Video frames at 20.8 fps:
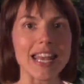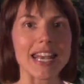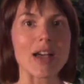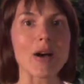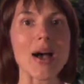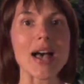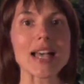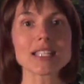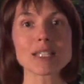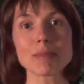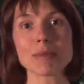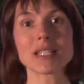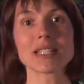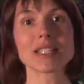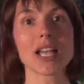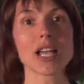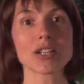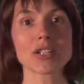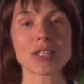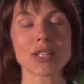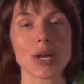Now, as a
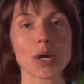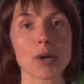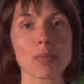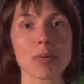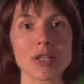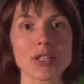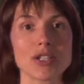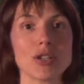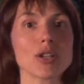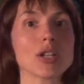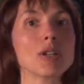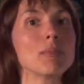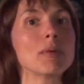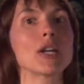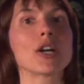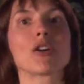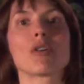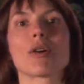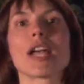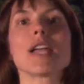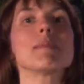massage therapist, you can be a
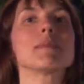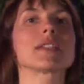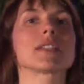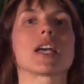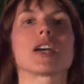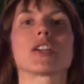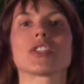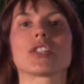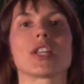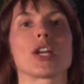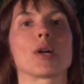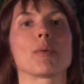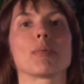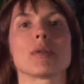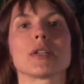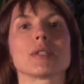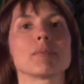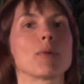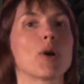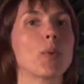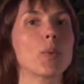great massage
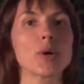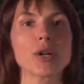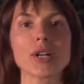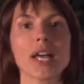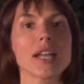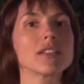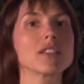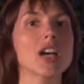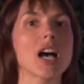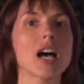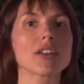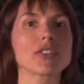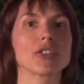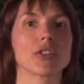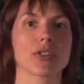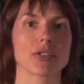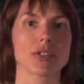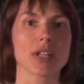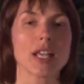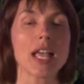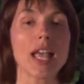therapist, but we're not
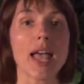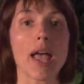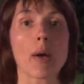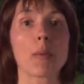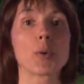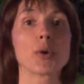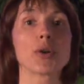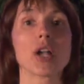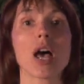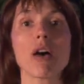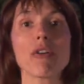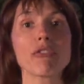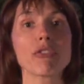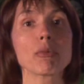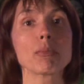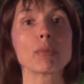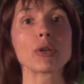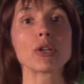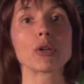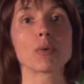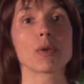doctors, and we're not
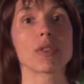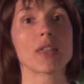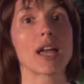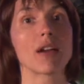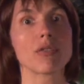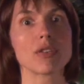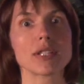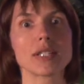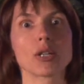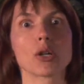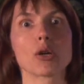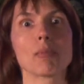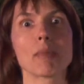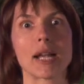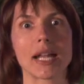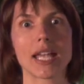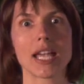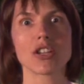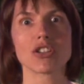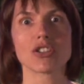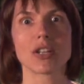familiar with every single
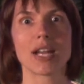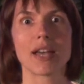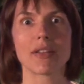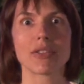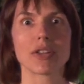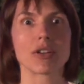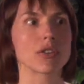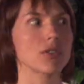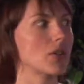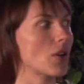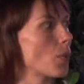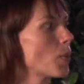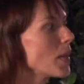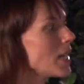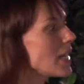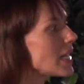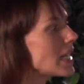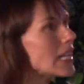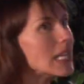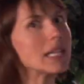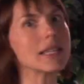medication out there, so we
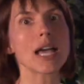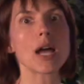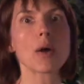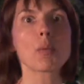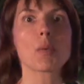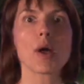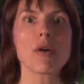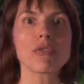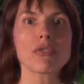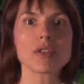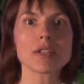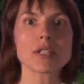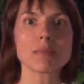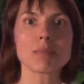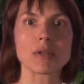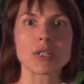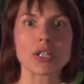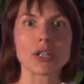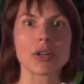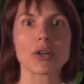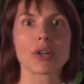need that reference
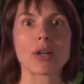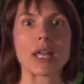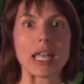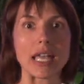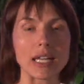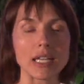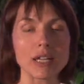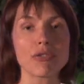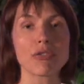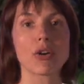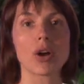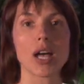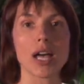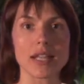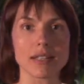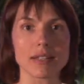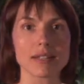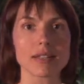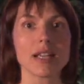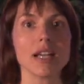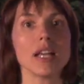material handy for
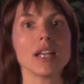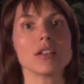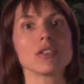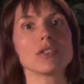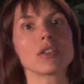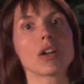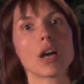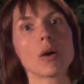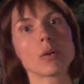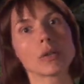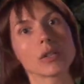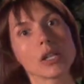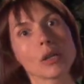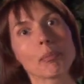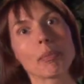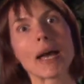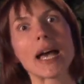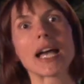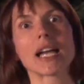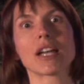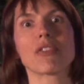us to go and look
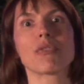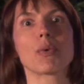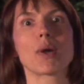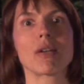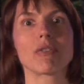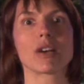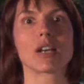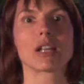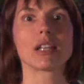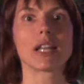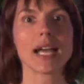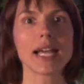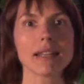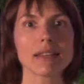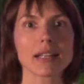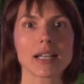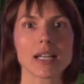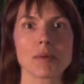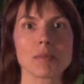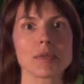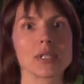back if we have a client
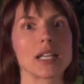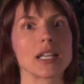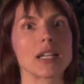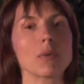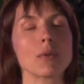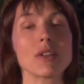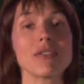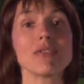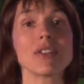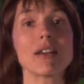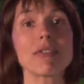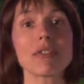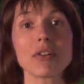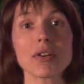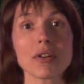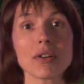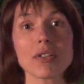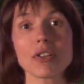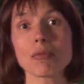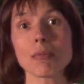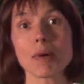that comes in and we've never
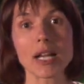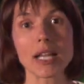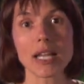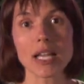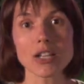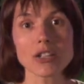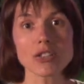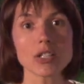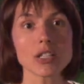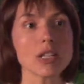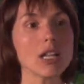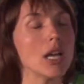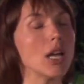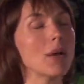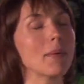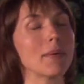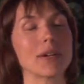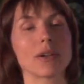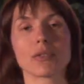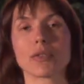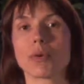heard of their medication,
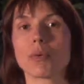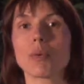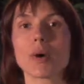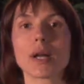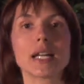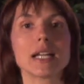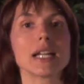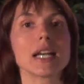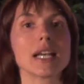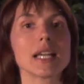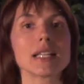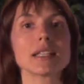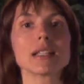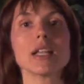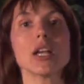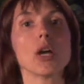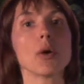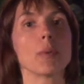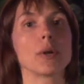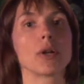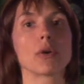we don't know what it is,
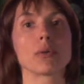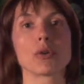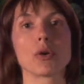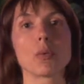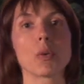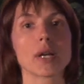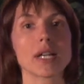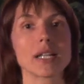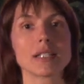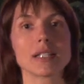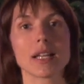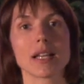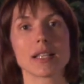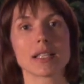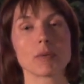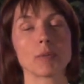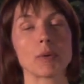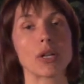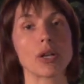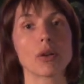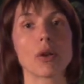we don't know what it does,
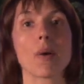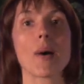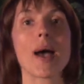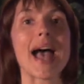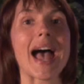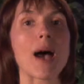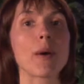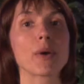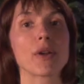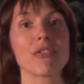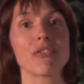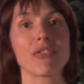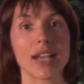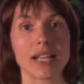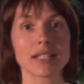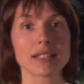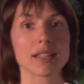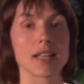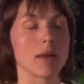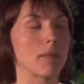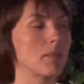and we don't know how it
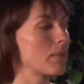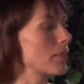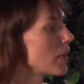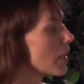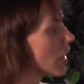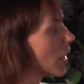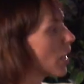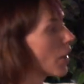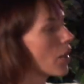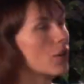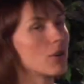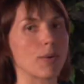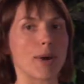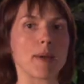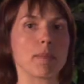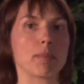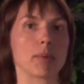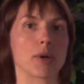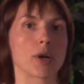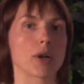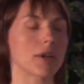affects them.
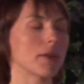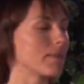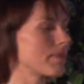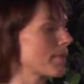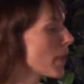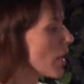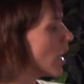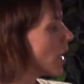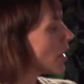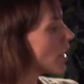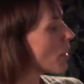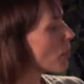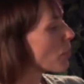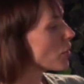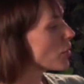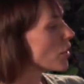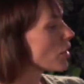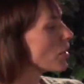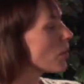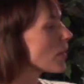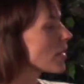Great book. Number
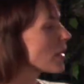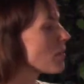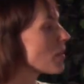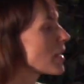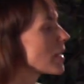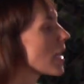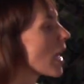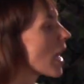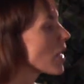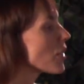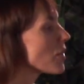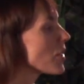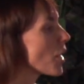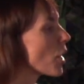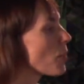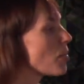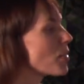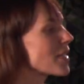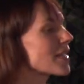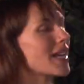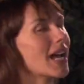two is A Massage
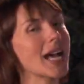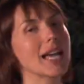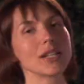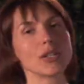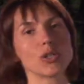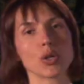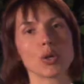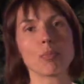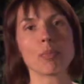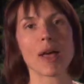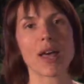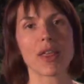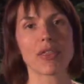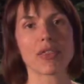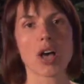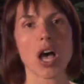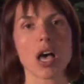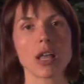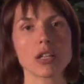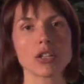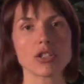Therapist's Guide to
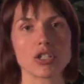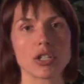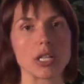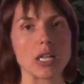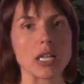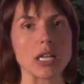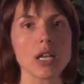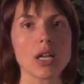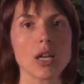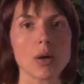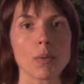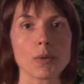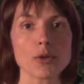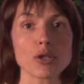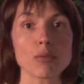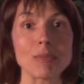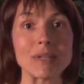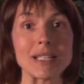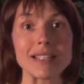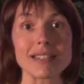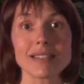Pathology, which
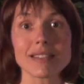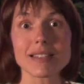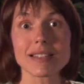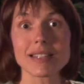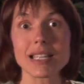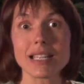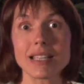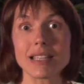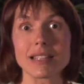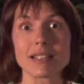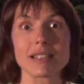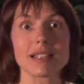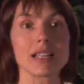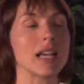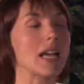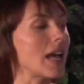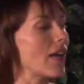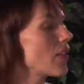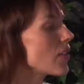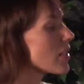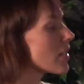means disease.
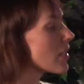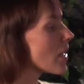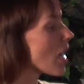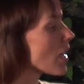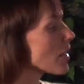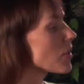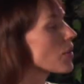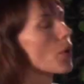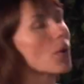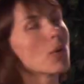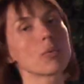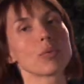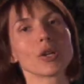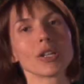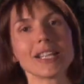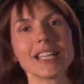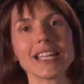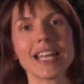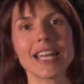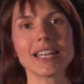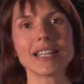And this is also a
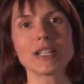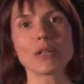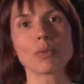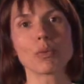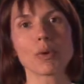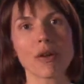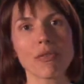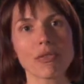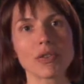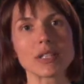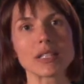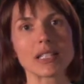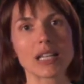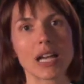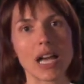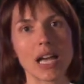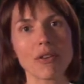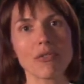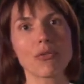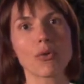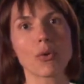really handy reference
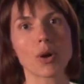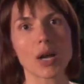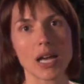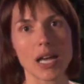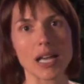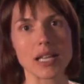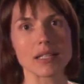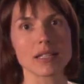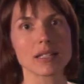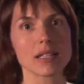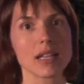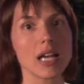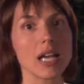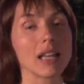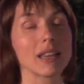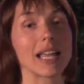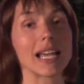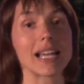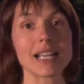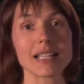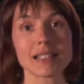guide for us.
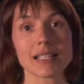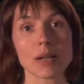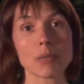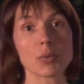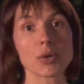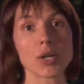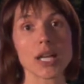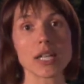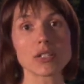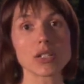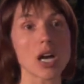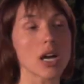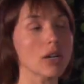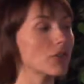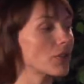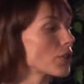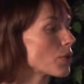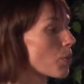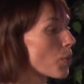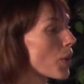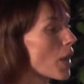Like I said, we're not
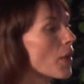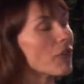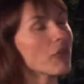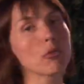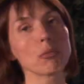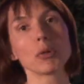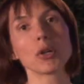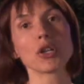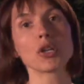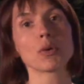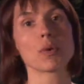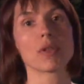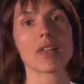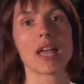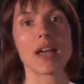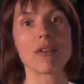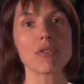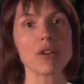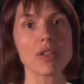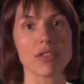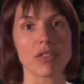doctors, we're not familiar with
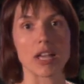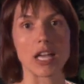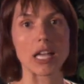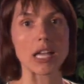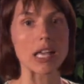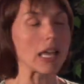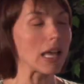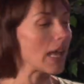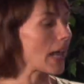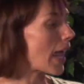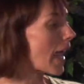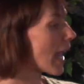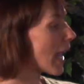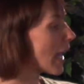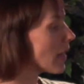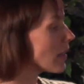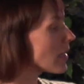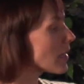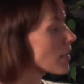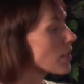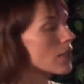everything,
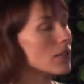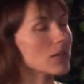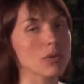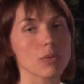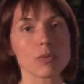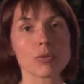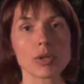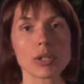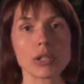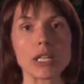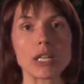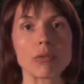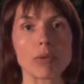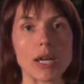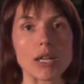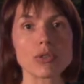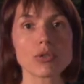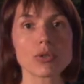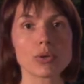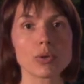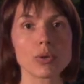and this is a really
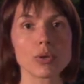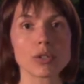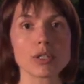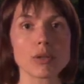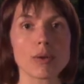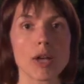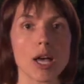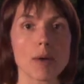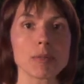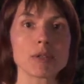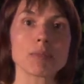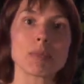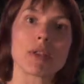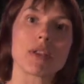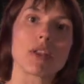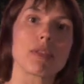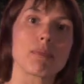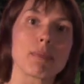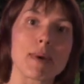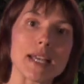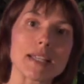great tool to help us be
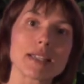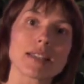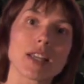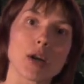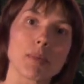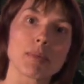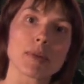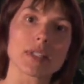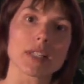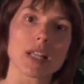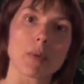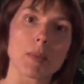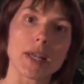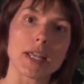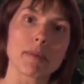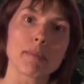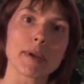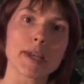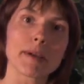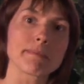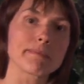the best therapist that we
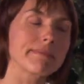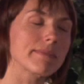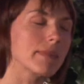can be.